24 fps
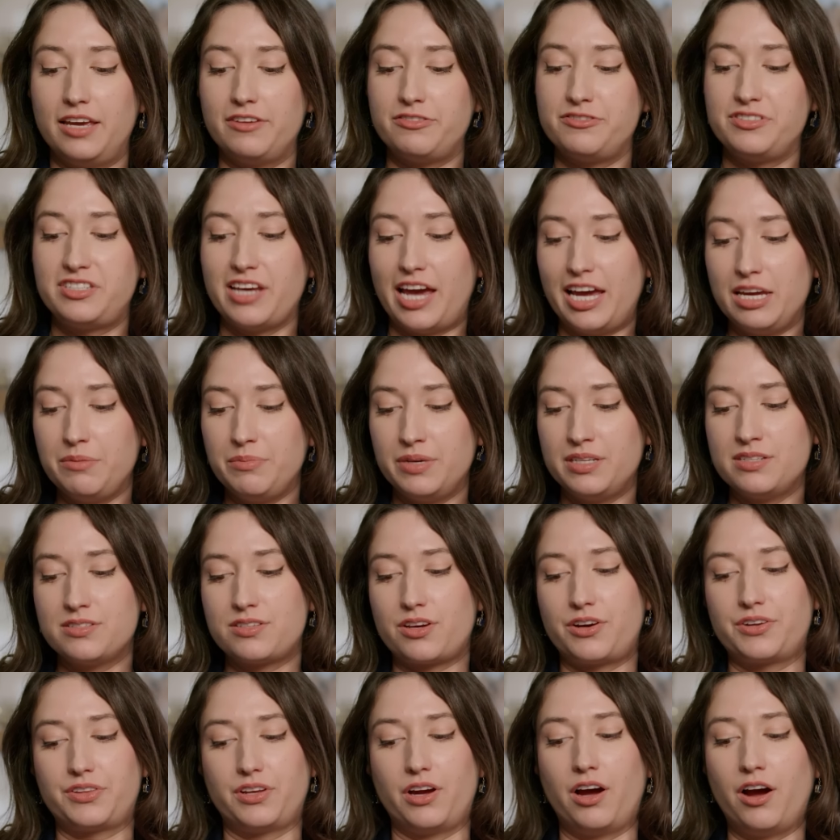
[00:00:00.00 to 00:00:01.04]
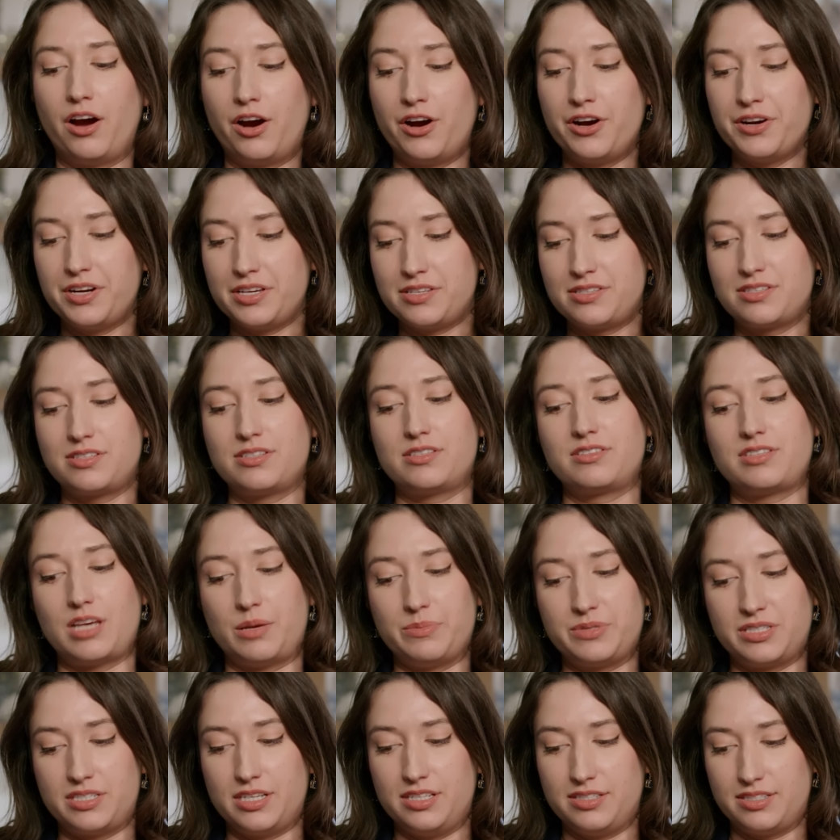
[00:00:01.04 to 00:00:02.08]
if diamonds are the hardest
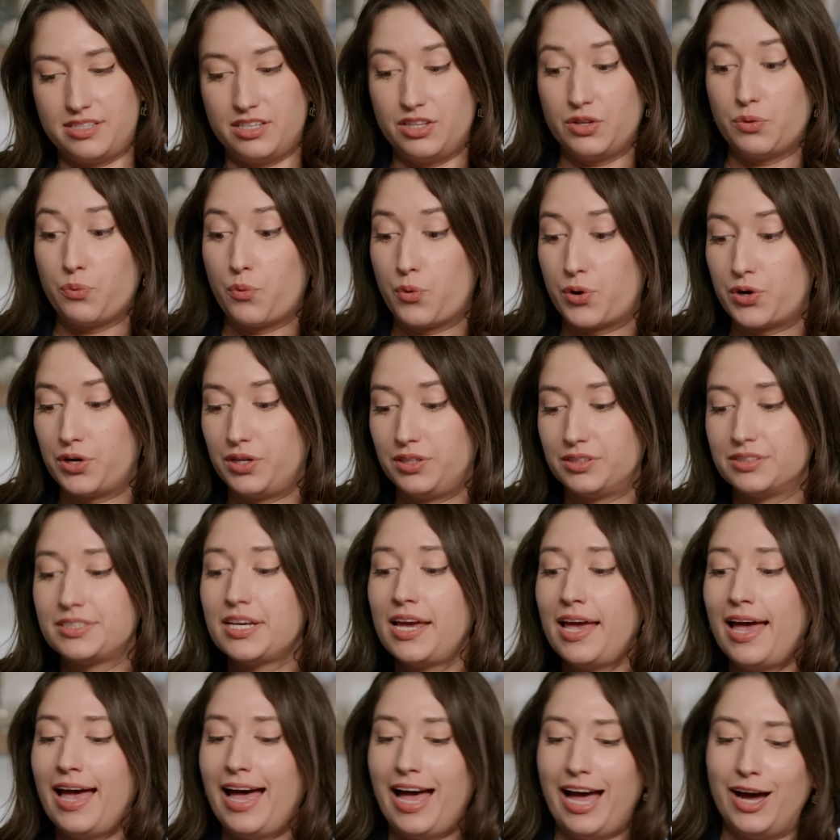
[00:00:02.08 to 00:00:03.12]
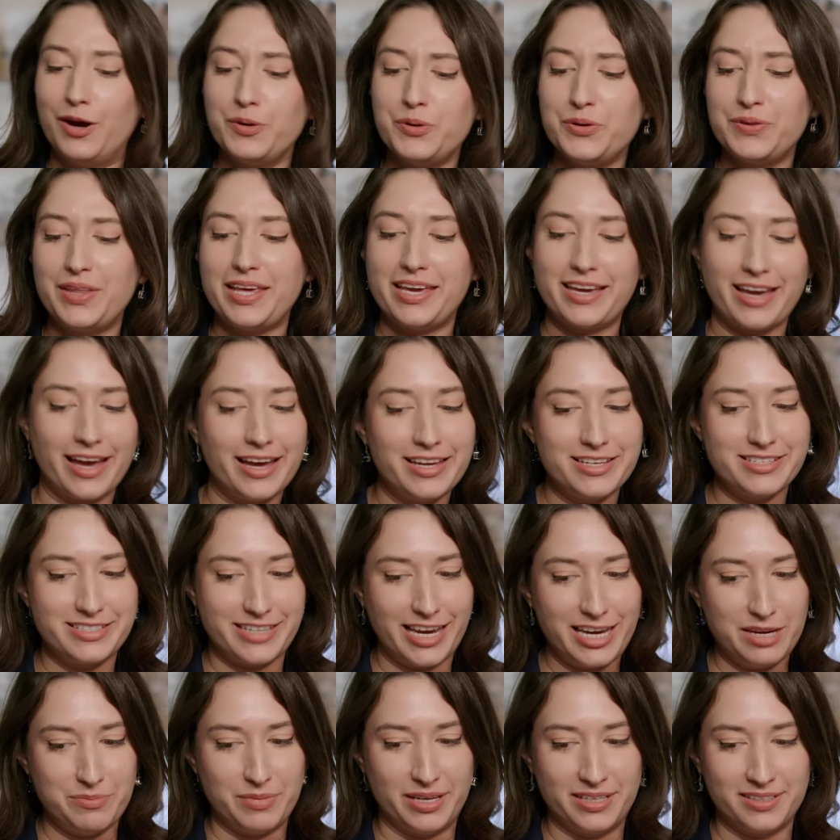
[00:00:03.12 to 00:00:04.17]
substance in the world, how do they cut
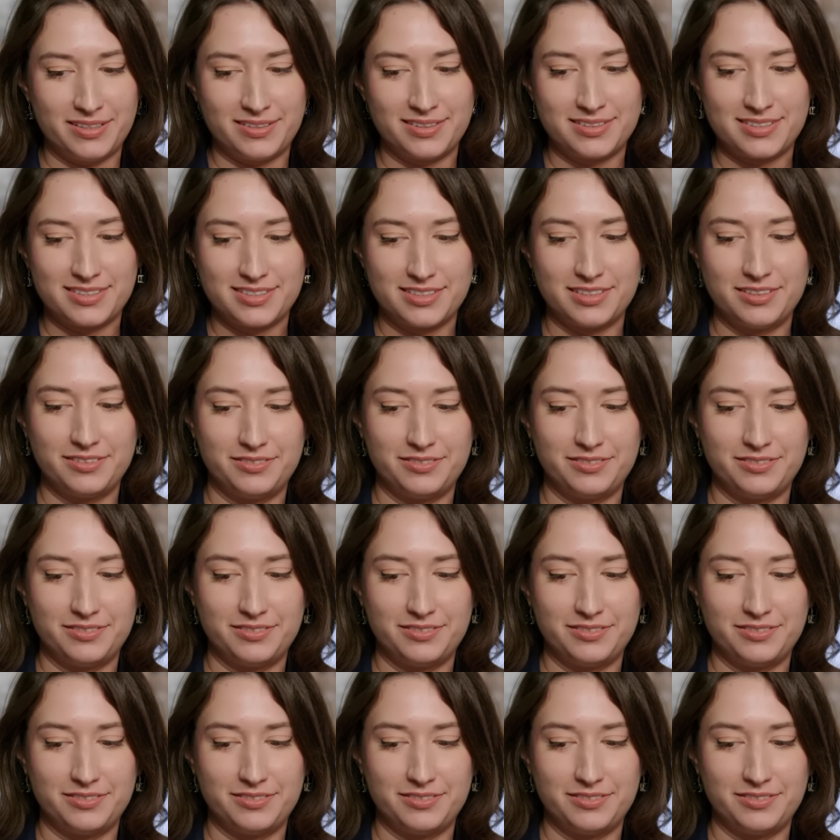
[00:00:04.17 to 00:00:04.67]
diamonds?